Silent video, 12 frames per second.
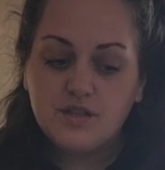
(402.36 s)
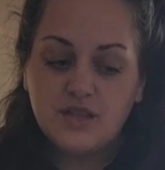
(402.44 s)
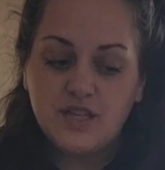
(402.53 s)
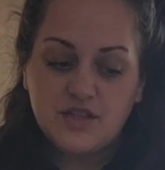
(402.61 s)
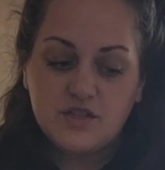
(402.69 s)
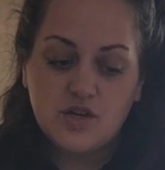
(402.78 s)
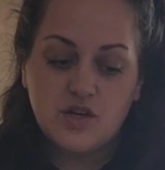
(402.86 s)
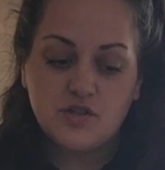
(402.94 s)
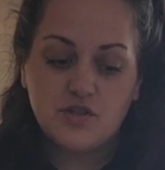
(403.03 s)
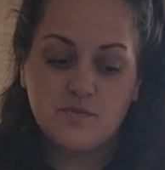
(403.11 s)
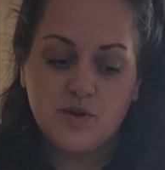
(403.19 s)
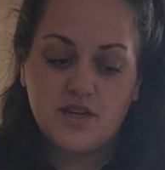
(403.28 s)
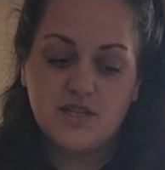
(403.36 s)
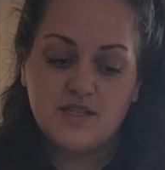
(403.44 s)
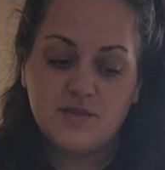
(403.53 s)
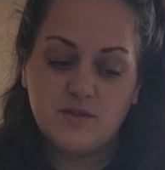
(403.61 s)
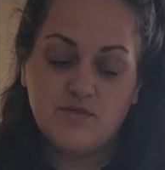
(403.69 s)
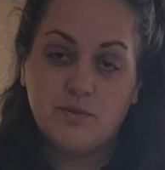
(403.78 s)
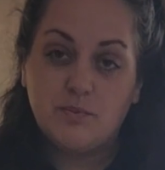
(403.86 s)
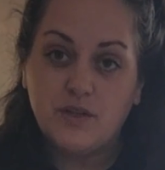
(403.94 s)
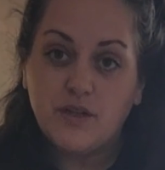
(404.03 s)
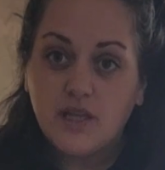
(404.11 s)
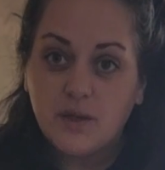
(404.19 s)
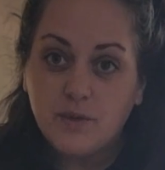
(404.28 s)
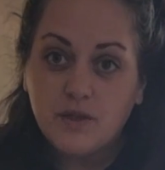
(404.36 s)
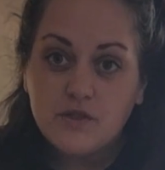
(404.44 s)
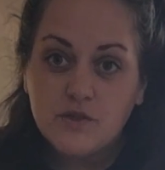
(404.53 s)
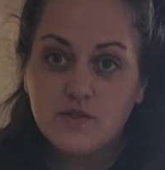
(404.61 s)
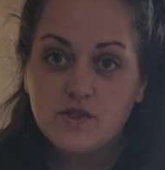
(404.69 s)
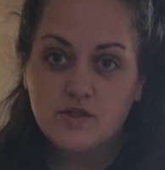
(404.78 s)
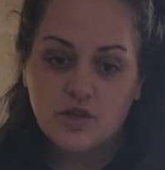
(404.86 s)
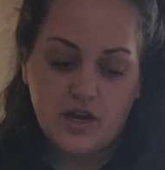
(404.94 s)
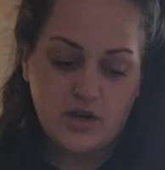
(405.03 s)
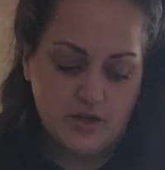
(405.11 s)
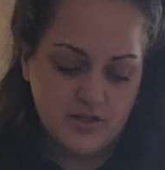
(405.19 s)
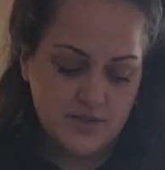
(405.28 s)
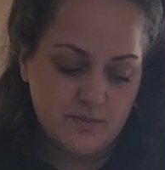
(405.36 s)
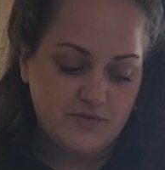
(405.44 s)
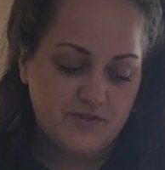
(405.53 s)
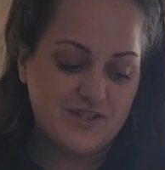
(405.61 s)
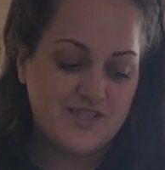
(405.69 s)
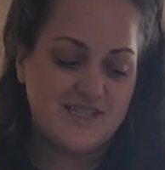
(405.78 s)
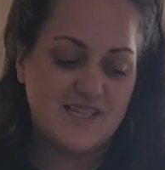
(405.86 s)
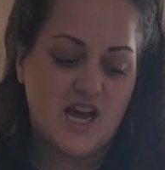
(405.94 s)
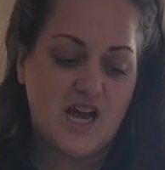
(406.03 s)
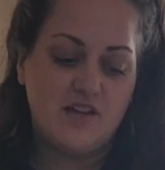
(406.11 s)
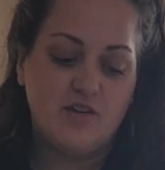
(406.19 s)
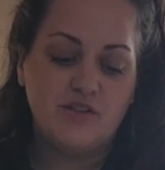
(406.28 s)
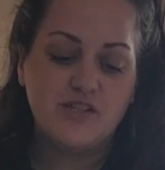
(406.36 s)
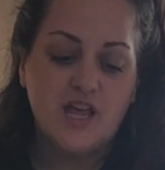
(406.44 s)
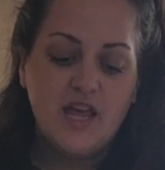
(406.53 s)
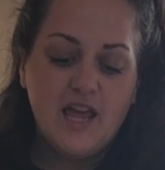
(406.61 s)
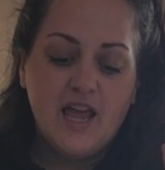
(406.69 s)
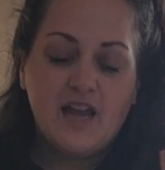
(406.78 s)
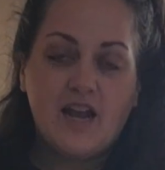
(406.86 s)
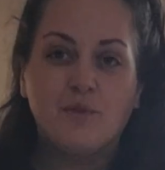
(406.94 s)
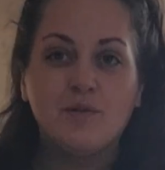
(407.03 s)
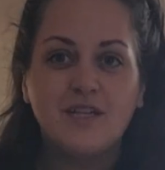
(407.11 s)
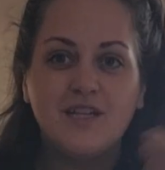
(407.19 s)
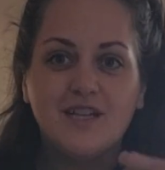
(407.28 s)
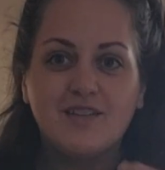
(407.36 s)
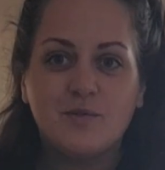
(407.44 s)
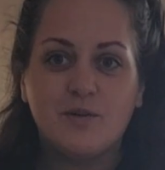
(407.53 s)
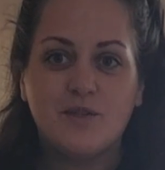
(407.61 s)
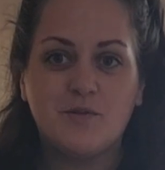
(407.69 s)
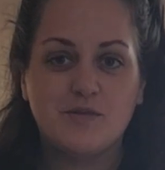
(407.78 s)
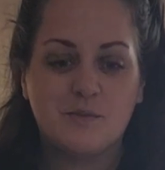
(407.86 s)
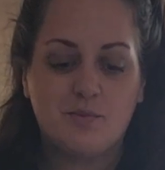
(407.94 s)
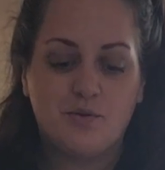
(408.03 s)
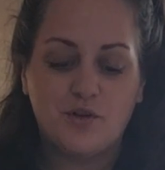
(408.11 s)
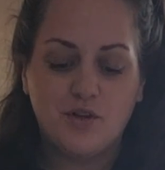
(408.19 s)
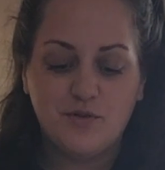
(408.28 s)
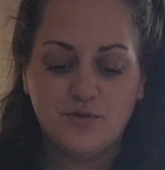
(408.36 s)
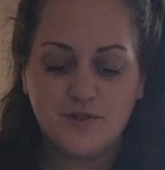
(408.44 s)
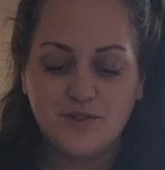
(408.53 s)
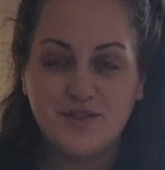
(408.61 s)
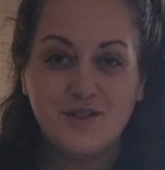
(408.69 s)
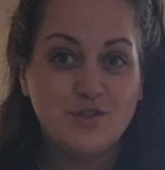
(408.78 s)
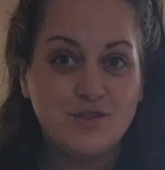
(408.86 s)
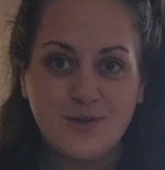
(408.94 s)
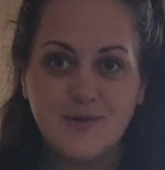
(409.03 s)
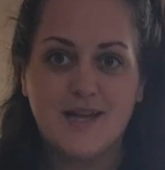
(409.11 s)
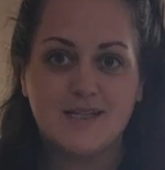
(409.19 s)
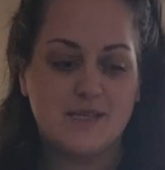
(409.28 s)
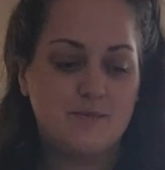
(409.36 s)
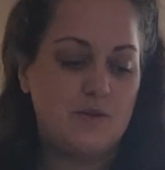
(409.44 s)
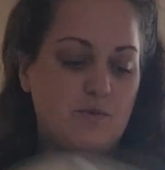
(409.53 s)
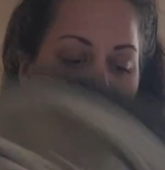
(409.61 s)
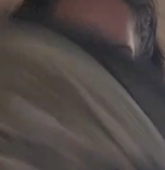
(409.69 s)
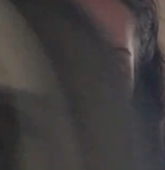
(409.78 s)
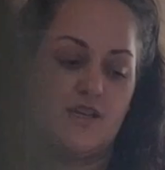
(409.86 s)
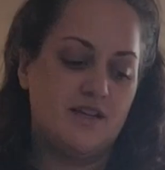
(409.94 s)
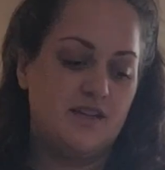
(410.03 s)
the instructors brought in some different beekeeping suits to try on, some different styles. And I really liked the one that was a pullover. Don't ask me why.